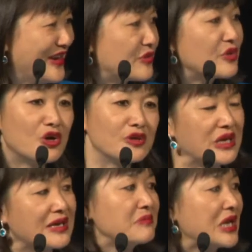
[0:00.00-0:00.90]
We want to
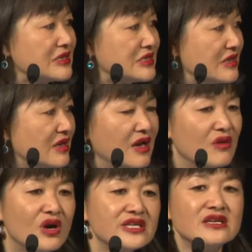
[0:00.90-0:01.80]
become London.
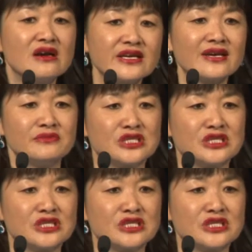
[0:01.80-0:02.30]
Why did I come